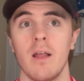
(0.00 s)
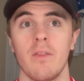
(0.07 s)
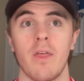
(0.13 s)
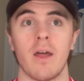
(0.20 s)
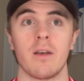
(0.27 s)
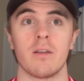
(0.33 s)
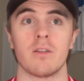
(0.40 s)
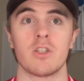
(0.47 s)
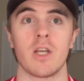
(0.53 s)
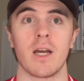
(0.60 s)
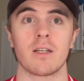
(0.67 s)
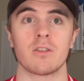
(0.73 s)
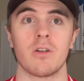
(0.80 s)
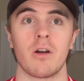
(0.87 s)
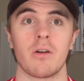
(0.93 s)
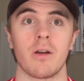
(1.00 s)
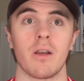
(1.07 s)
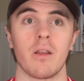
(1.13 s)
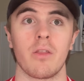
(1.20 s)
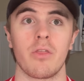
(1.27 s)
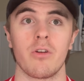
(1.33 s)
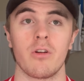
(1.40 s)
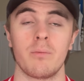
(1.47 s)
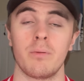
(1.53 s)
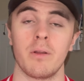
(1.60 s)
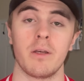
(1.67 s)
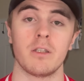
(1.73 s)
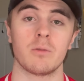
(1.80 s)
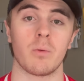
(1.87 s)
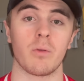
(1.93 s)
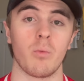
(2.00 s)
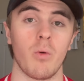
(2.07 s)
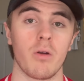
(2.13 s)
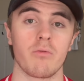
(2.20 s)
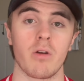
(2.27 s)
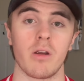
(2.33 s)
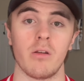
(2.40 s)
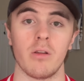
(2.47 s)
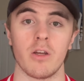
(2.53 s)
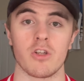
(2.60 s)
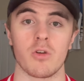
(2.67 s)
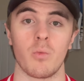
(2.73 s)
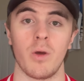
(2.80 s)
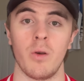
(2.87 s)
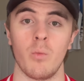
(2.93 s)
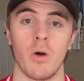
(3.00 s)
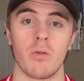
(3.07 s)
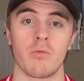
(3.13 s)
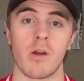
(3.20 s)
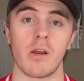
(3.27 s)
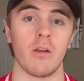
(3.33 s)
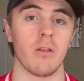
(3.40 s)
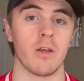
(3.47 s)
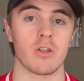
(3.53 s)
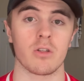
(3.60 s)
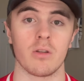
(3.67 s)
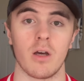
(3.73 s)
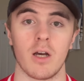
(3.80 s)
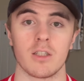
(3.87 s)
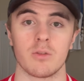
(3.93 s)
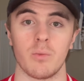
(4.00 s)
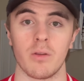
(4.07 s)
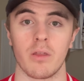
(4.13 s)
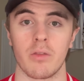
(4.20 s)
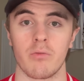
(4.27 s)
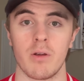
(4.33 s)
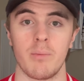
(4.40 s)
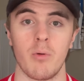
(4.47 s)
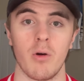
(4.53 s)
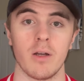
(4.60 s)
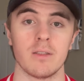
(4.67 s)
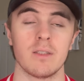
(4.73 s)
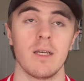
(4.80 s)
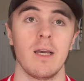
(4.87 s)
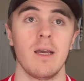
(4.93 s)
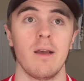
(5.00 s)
Then the Czechs are in third place with 1 regulation win, 1 regulation loss with 3 points.